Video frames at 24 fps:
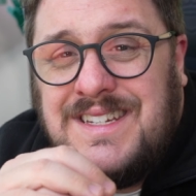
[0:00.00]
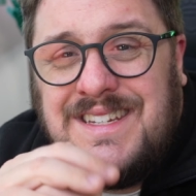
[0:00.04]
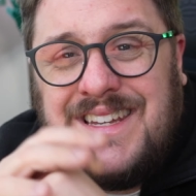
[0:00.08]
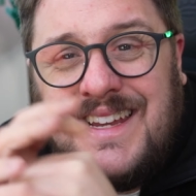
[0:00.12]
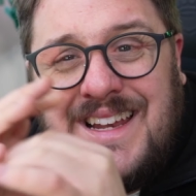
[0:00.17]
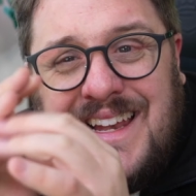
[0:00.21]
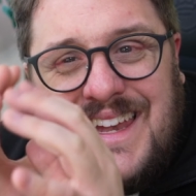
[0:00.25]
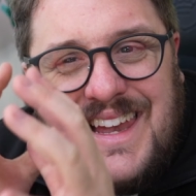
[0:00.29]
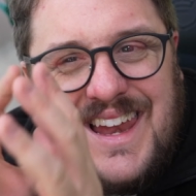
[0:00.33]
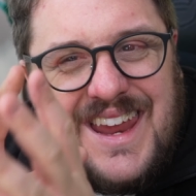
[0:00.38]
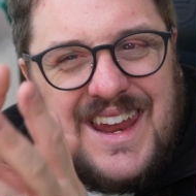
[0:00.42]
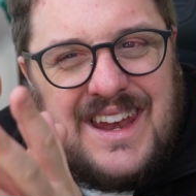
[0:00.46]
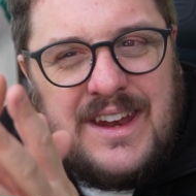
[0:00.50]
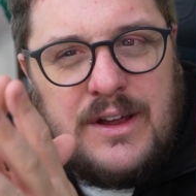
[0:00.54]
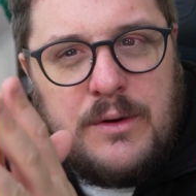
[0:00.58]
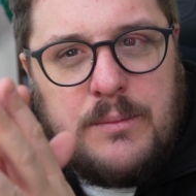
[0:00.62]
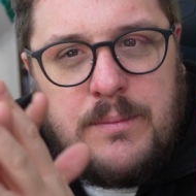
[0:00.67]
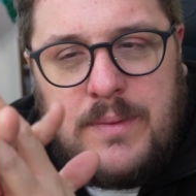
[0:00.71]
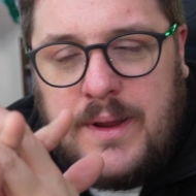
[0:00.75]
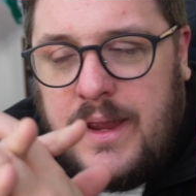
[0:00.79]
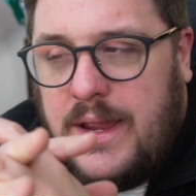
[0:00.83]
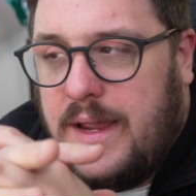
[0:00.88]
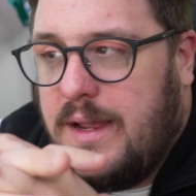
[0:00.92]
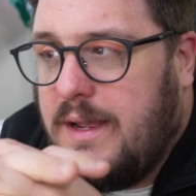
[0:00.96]
is a little
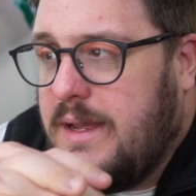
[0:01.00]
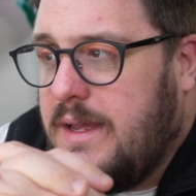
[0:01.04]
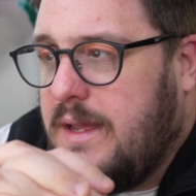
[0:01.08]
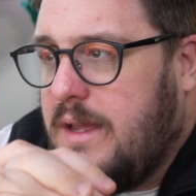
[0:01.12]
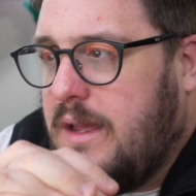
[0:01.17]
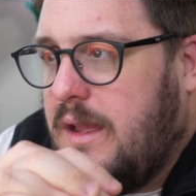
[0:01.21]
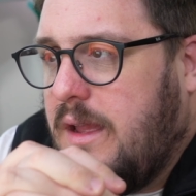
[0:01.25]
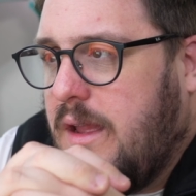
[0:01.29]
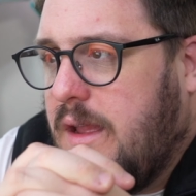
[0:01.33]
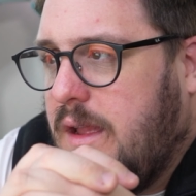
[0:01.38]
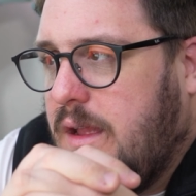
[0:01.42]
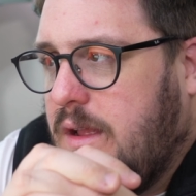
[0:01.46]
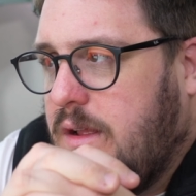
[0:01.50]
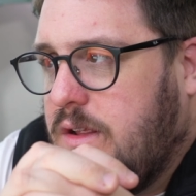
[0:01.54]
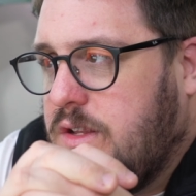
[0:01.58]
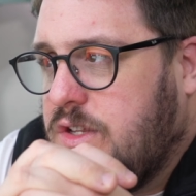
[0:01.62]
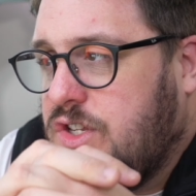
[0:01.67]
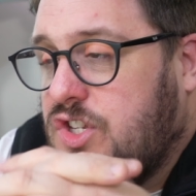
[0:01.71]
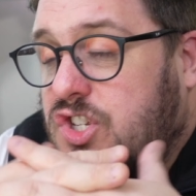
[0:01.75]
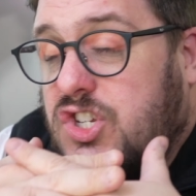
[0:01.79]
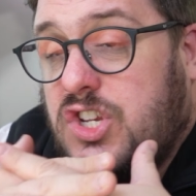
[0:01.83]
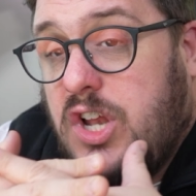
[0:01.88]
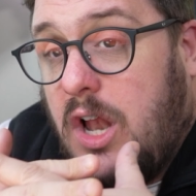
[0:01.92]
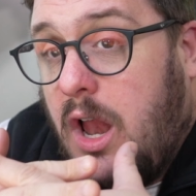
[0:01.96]
bit
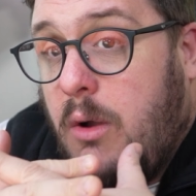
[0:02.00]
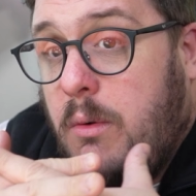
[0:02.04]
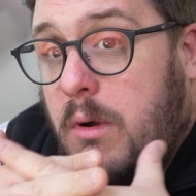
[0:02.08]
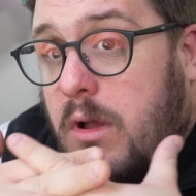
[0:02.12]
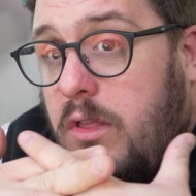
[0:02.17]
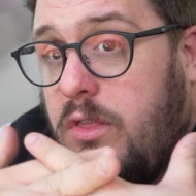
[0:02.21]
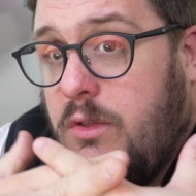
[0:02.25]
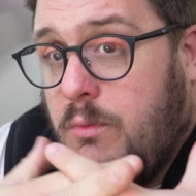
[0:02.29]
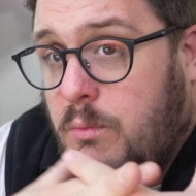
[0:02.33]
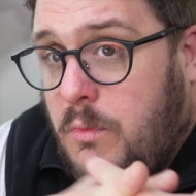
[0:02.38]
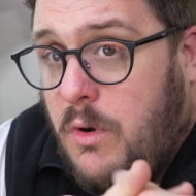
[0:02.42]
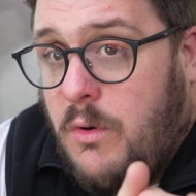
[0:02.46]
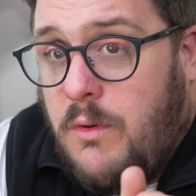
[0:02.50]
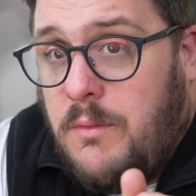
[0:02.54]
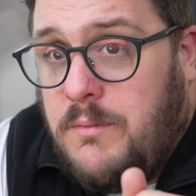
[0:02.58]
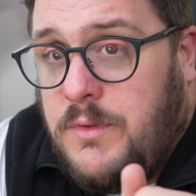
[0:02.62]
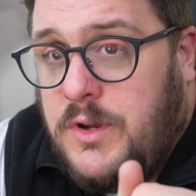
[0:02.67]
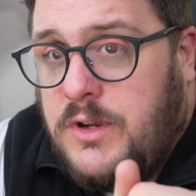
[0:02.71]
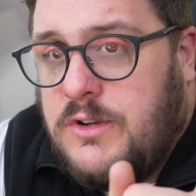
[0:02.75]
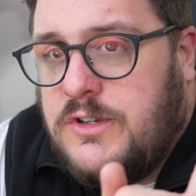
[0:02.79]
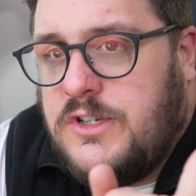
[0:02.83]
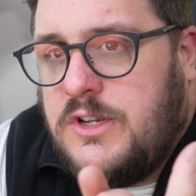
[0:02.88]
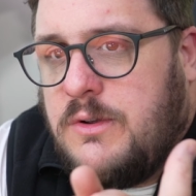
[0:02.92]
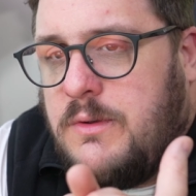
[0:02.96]
slower than what I'm
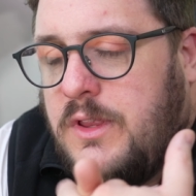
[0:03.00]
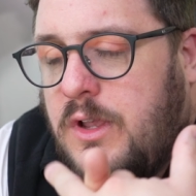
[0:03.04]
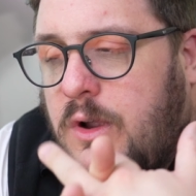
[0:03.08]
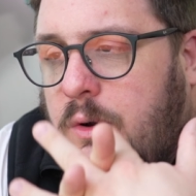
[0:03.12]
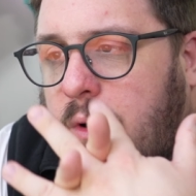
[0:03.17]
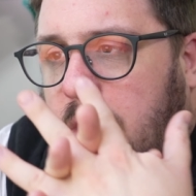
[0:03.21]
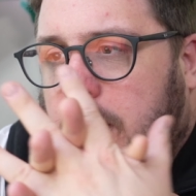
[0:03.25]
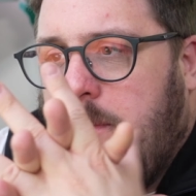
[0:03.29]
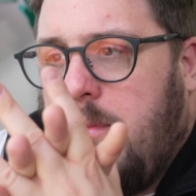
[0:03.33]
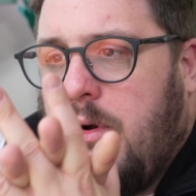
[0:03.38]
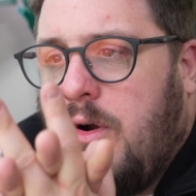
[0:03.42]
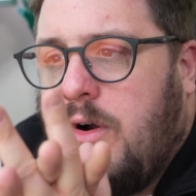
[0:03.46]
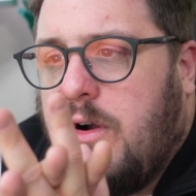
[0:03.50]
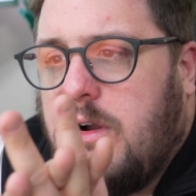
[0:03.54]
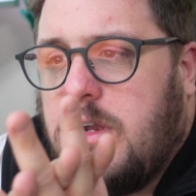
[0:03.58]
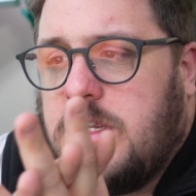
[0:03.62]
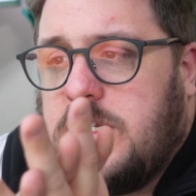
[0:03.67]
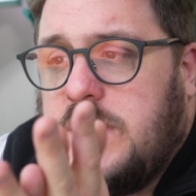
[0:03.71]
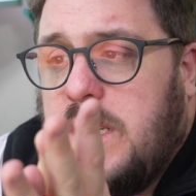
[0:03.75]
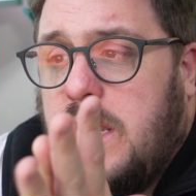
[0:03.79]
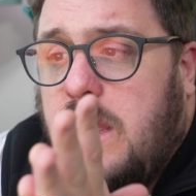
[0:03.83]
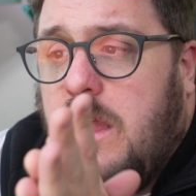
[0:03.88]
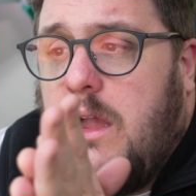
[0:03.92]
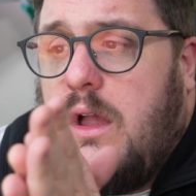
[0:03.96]
used to in the
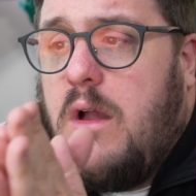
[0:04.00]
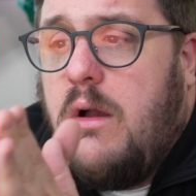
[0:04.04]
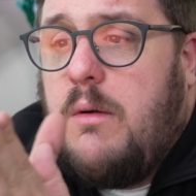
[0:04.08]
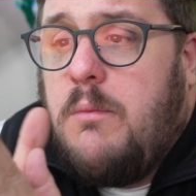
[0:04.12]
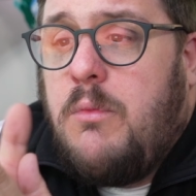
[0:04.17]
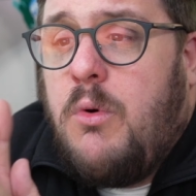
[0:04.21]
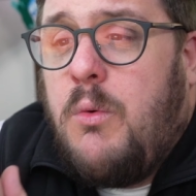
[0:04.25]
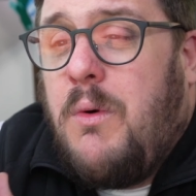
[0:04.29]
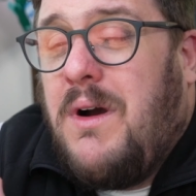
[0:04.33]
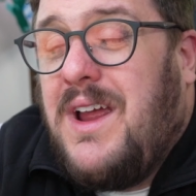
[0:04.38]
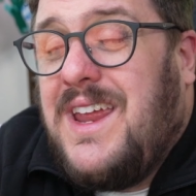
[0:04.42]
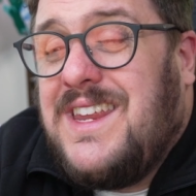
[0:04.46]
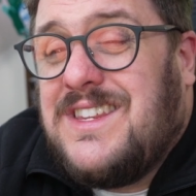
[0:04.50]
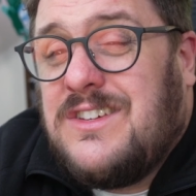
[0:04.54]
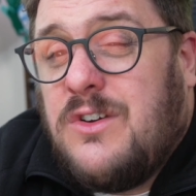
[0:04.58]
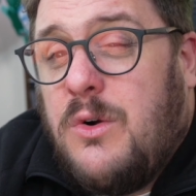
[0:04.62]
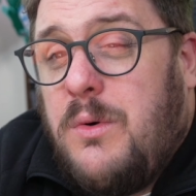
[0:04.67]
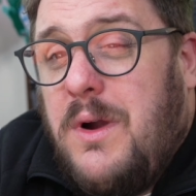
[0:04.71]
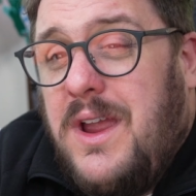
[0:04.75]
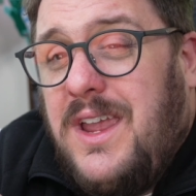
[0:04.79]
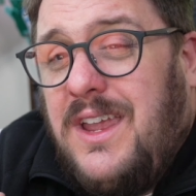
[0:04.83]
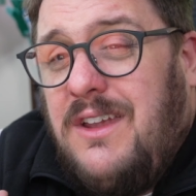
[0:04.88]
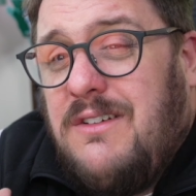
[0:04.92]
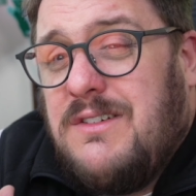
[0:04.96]
QuickBooks. But what is
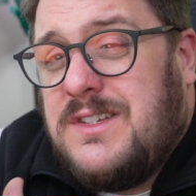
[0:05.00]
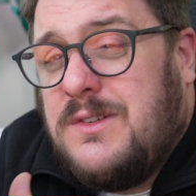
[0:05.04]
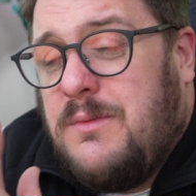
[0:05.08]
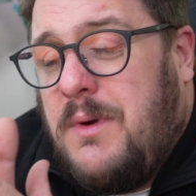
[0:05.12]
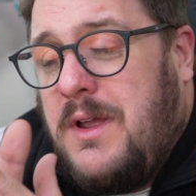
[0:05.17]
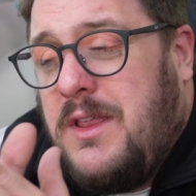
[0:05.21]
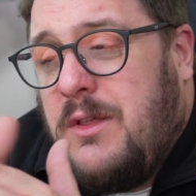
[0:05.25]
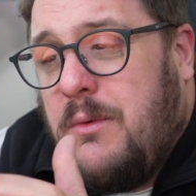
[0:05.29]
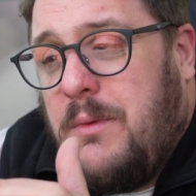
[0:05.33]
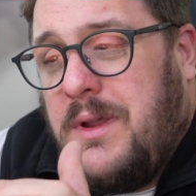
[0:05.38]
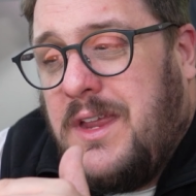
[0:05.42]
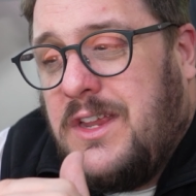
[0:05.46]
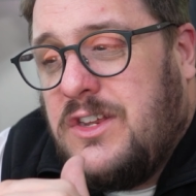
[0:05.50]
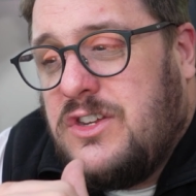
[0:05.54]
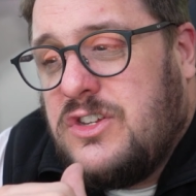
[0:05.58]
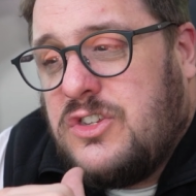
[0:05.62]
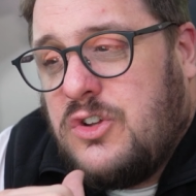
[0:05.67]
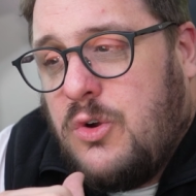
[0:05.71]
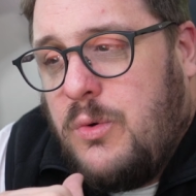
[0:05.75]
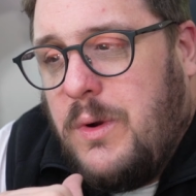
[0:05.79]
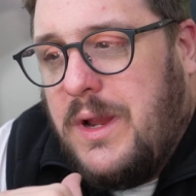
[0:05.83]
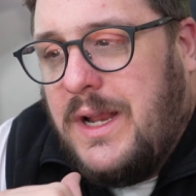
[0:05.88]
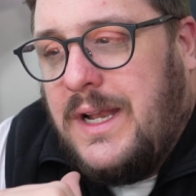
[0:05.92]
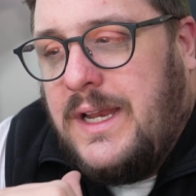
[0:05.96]
quicker is the way that we can just
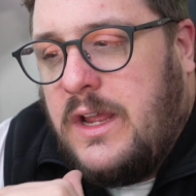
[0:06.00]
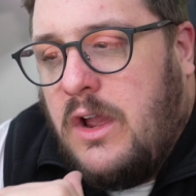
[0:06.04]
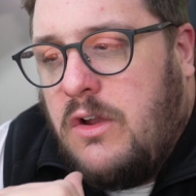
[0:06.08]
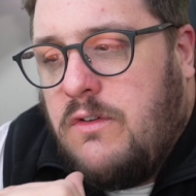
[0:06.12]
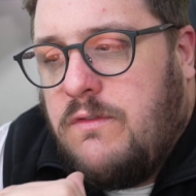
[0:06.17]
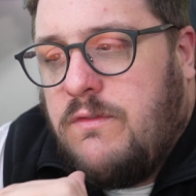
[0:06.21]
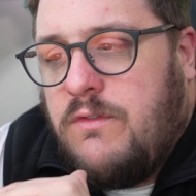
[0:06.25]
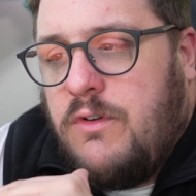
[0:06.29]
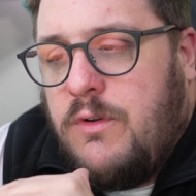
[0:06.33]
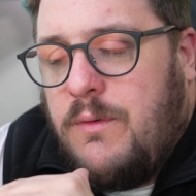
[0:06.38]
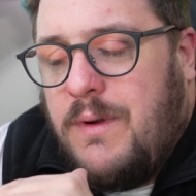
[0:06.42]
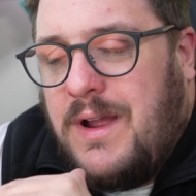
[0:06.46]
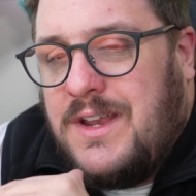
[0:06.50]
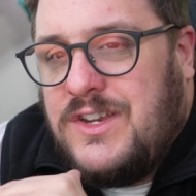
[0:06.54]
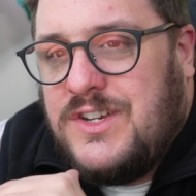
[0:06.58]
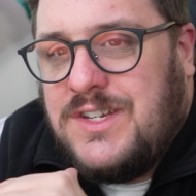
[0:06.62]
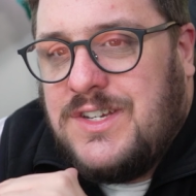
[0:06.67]
quickly go through and